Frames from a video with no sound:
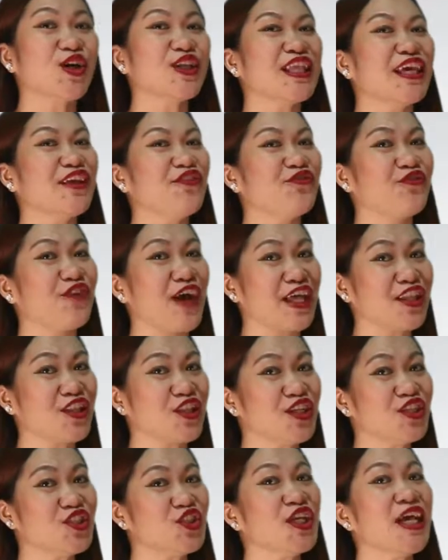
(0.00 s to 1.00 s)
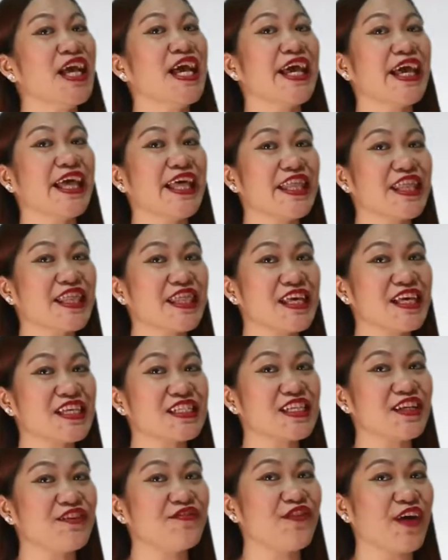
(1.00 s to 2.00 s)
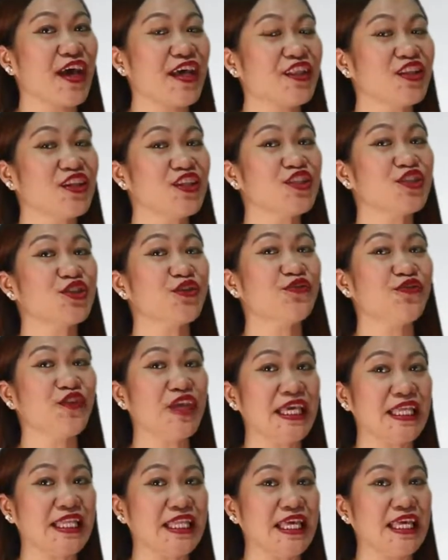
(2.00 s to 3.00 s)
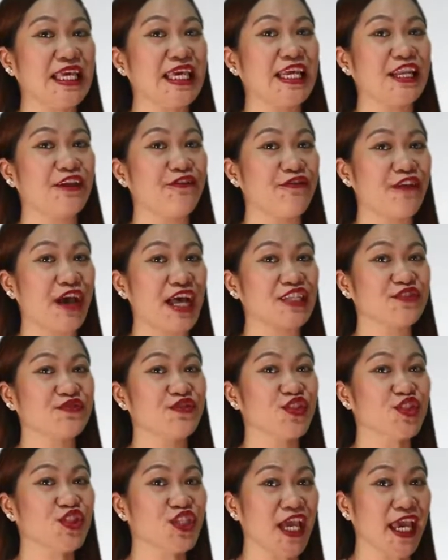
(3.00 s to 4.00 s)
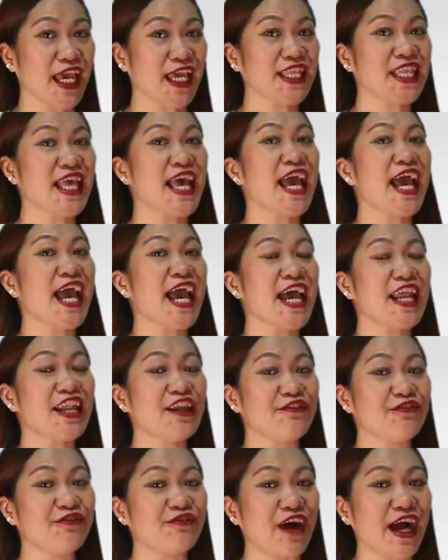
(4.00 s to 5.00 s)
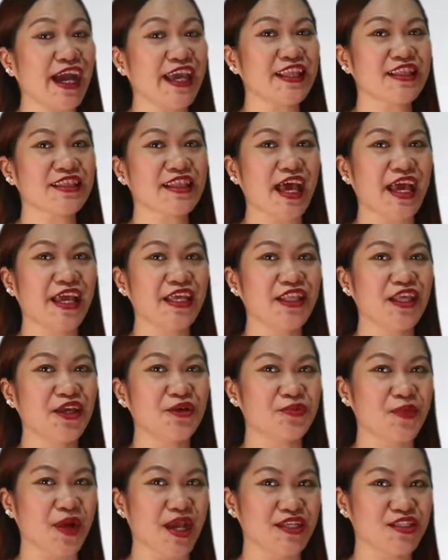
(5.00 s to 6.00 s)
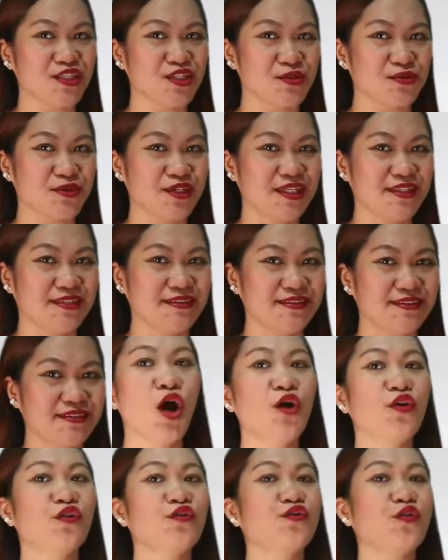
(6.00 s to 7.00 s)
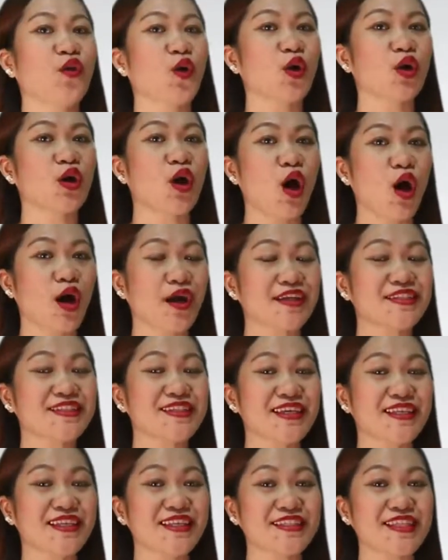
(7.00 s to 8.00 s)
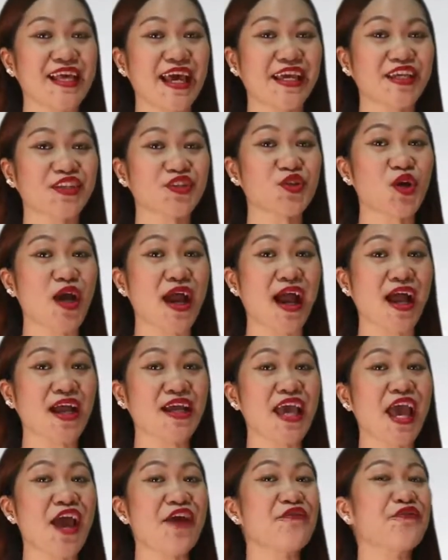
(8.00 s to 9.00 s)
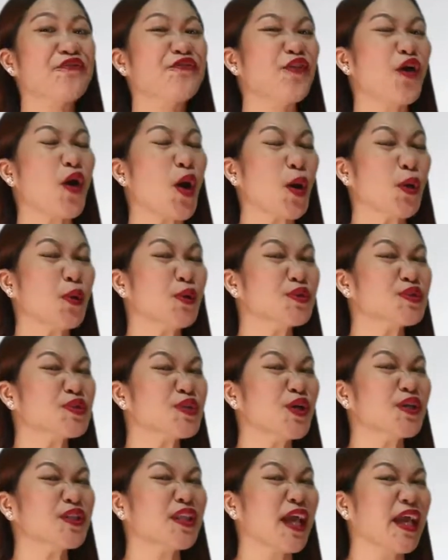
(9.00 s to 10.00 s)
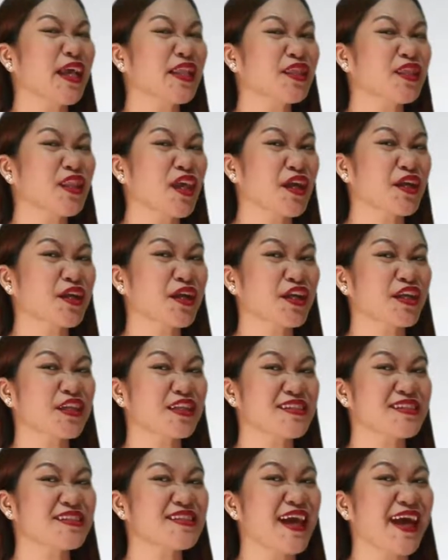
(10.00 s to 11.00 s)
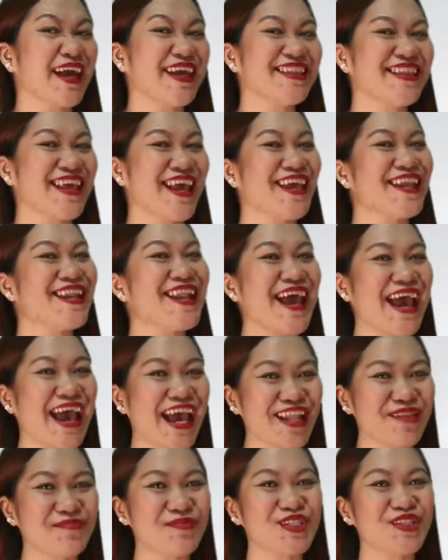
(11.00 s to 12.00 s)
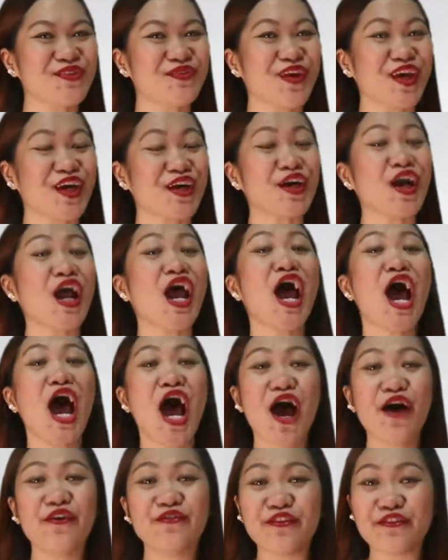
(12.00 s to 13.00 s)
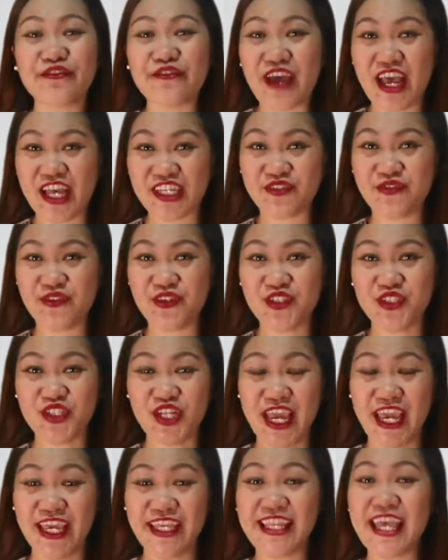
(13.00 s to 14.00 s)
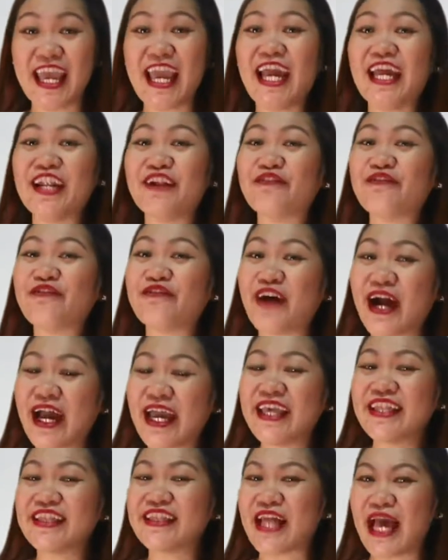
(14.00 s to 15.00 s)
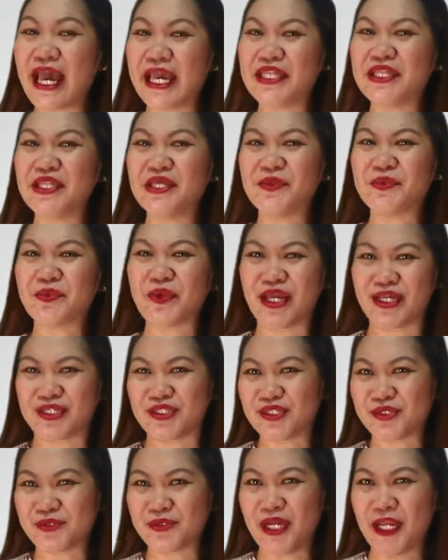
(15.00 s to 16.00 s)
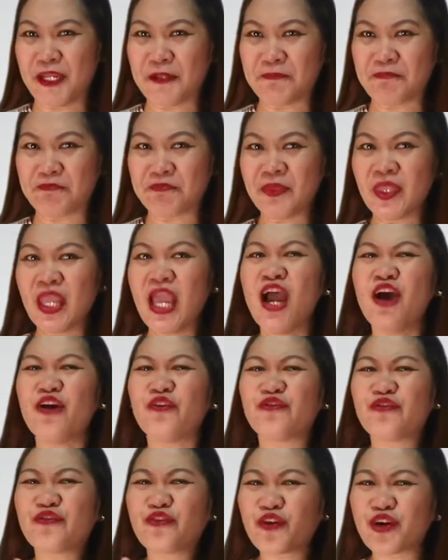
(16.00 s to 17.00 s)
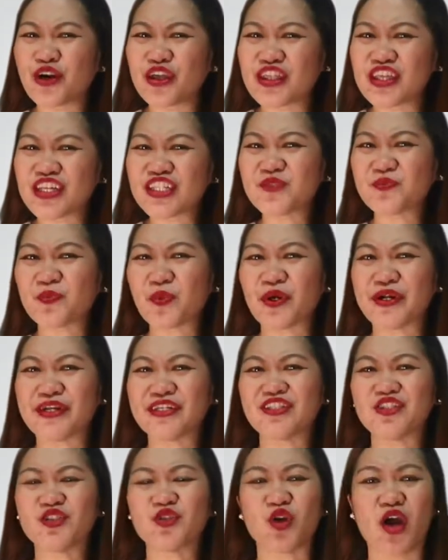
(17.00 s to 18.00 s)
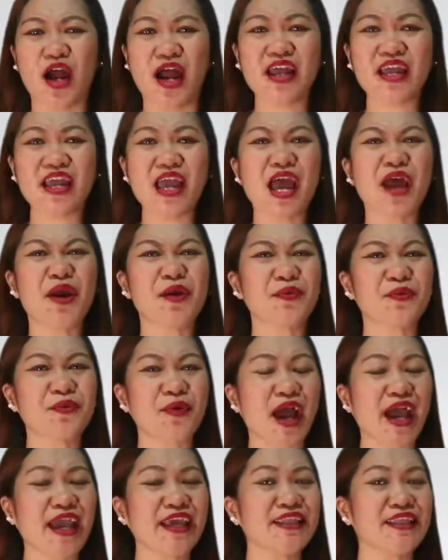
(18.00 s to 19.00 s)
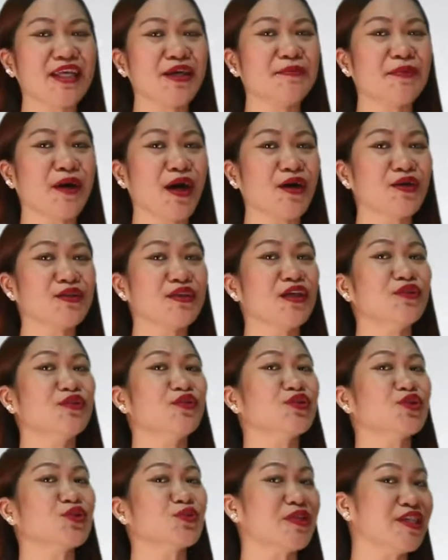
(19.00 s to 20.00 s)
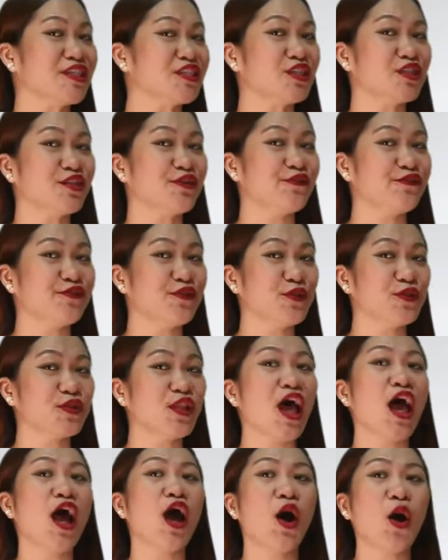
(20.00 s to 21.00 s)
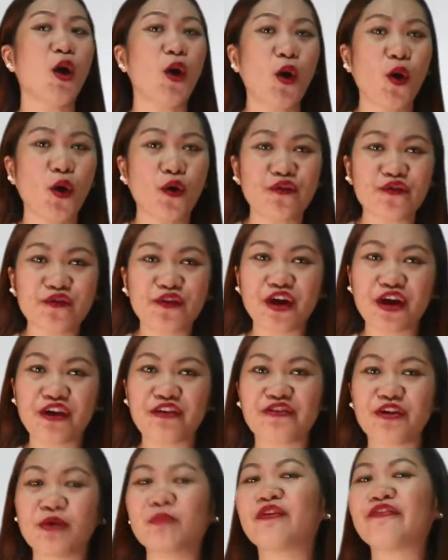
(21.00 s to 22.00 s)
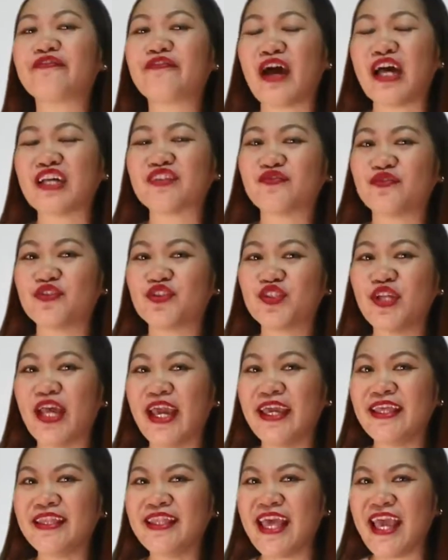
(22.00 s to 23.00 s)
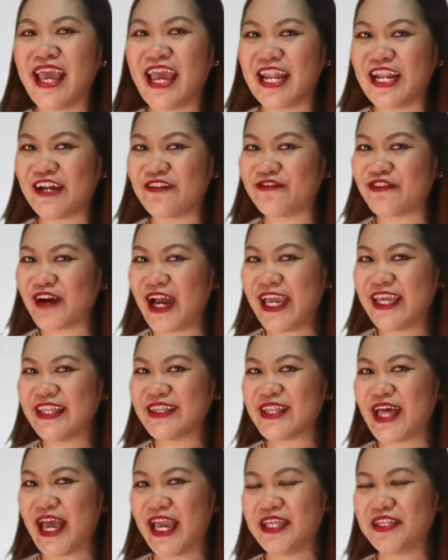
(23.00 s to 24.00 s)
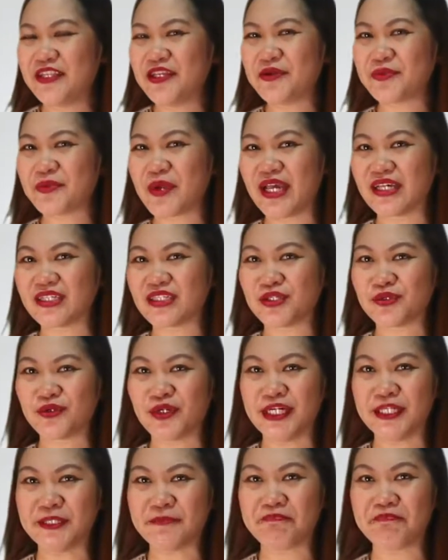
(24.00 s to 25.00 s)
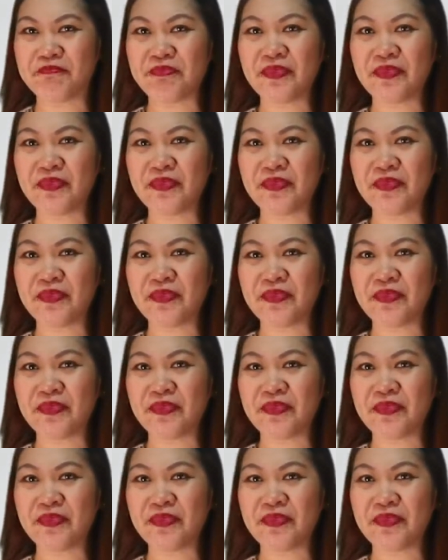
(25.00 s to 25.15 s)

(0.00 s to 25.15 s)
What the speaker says: on the advantage and disadvantage of eating in a fast food chain and a fine dining restaurant. For arts and design track, focus on the interior design and atmosphere of a fast food chain and a fine dining restaurant. For the sports track, write about the nutrition of food offered from a fast food chain and a fine dining restaurant.